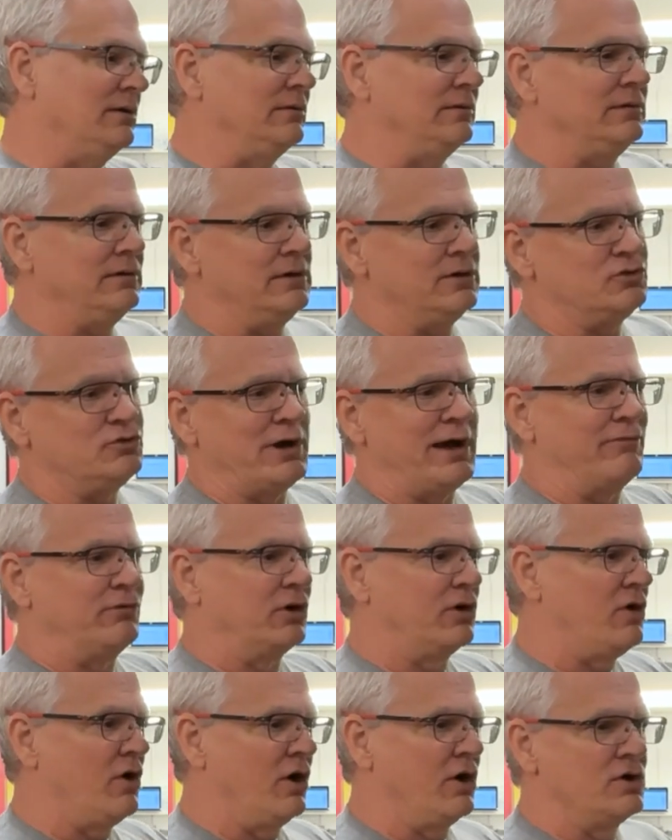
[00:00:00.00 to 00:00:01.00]
I travel
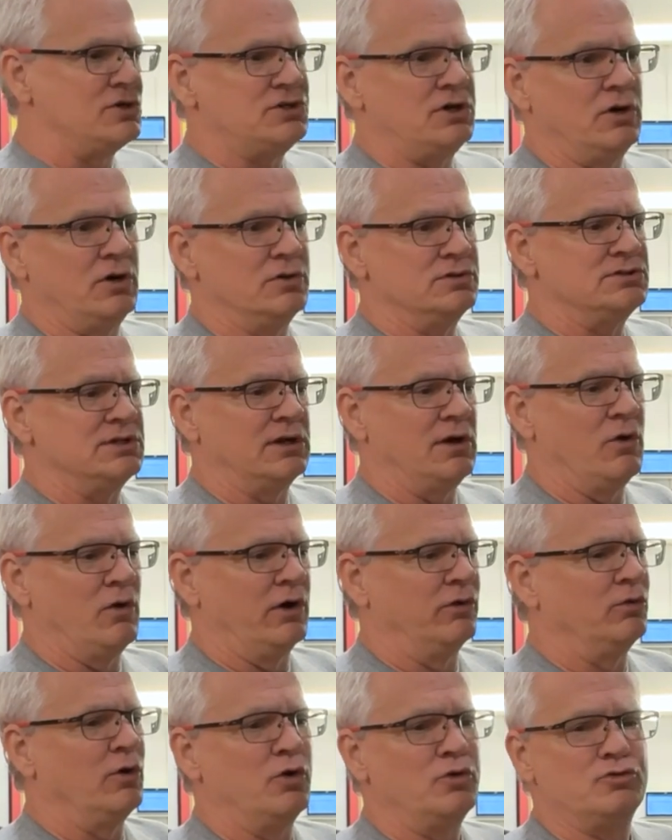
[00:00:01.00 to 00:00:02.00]
to car shows, I go
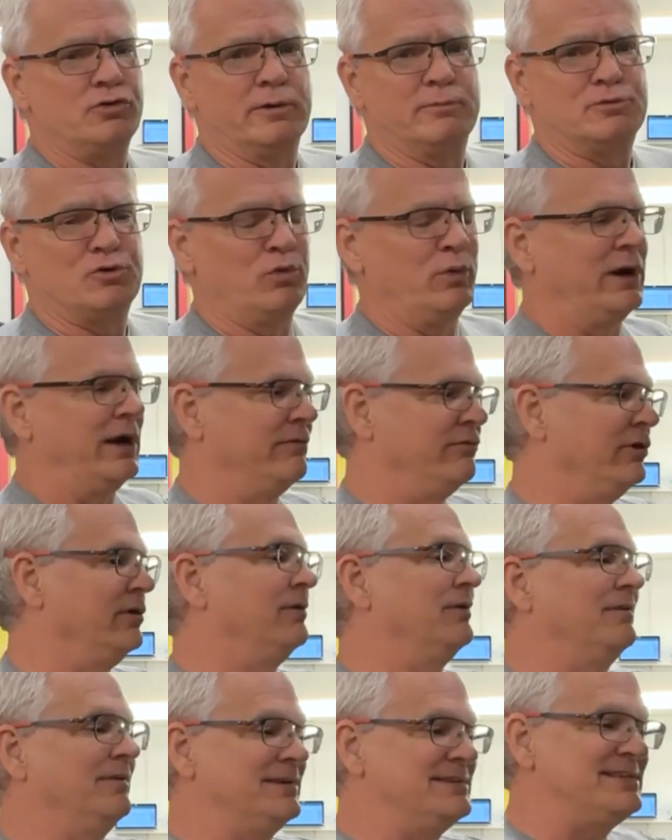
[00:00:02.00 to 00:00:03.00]
on road trips or
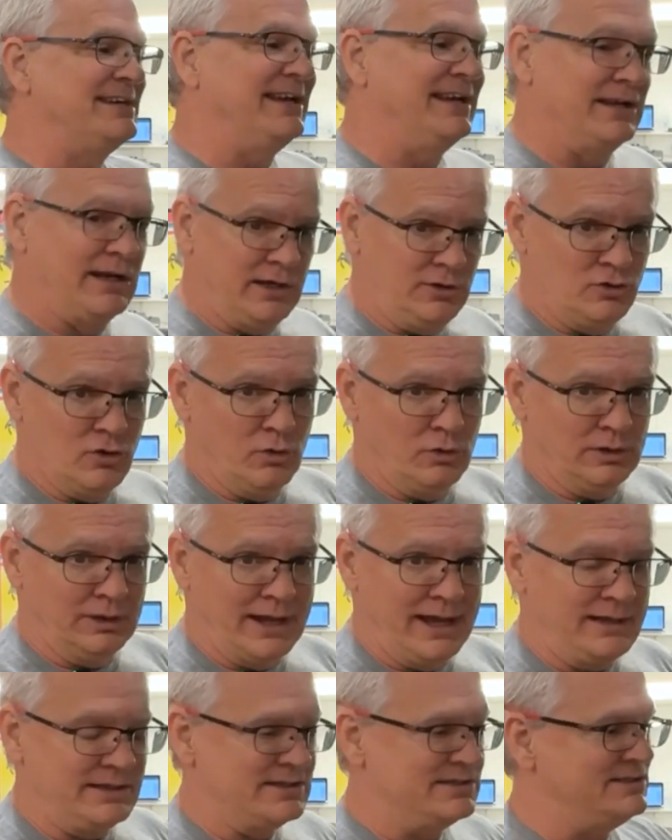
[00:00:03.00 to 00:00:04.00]
whatever. Once again, I don't
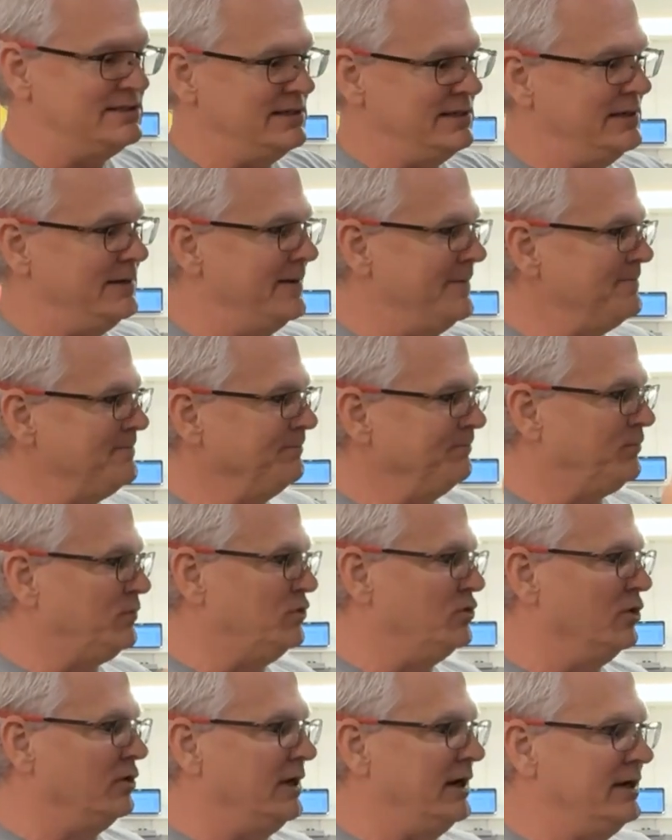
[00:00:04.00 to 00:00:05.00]
like to see
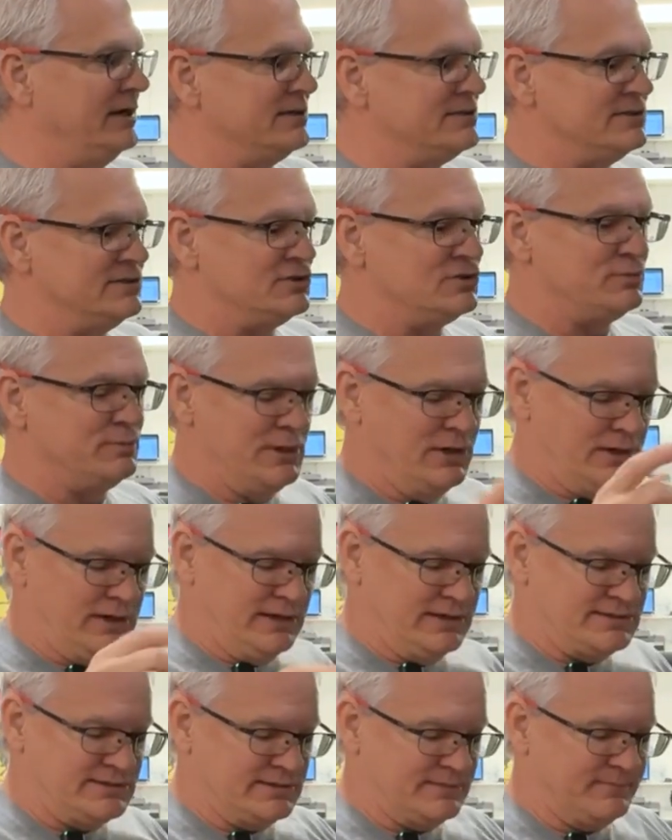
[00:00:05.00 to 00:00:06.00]
dirtiness and
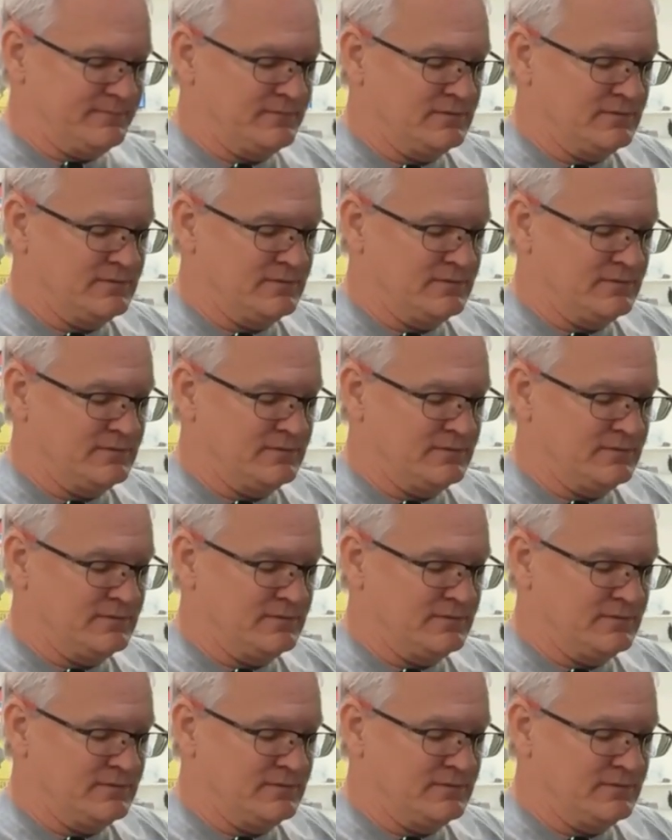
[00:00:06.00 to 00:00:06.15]
smeariness.